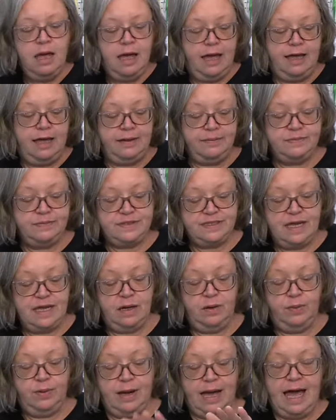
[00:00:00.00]

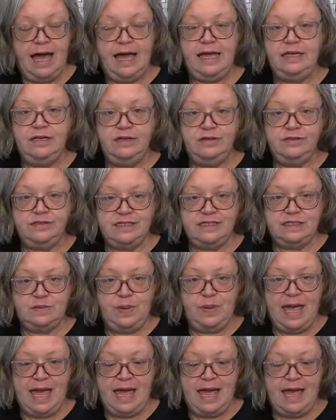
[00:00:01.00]
So I use this
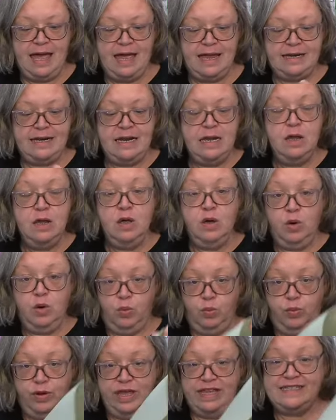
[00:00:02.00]
pad
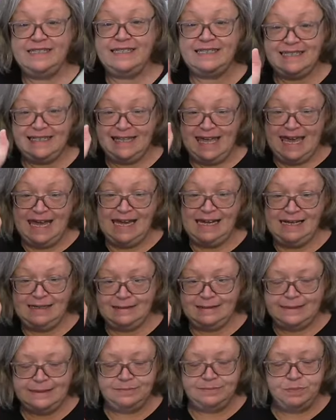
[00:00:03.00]
with
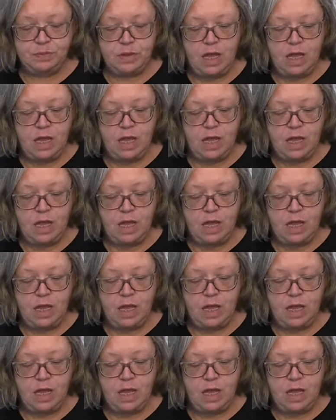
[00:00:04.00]
slate.